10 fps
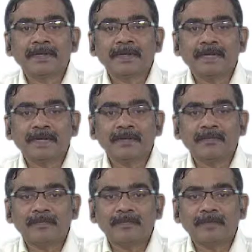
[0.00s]

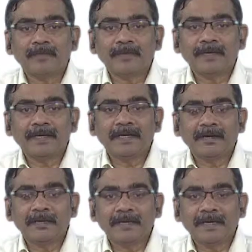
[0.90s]
can we
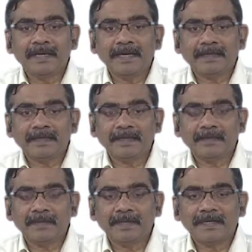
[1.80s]
give any
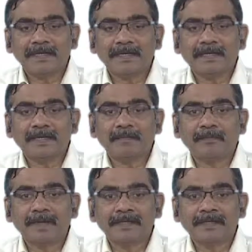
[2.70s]
assignment that
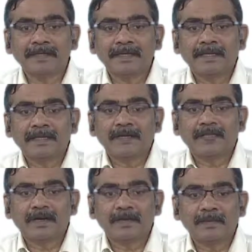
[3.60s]
makes the
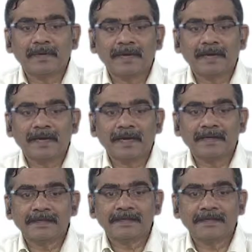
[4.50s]
formula
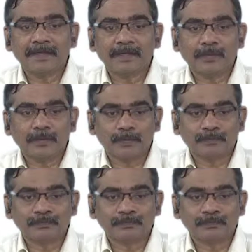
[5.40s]
as true.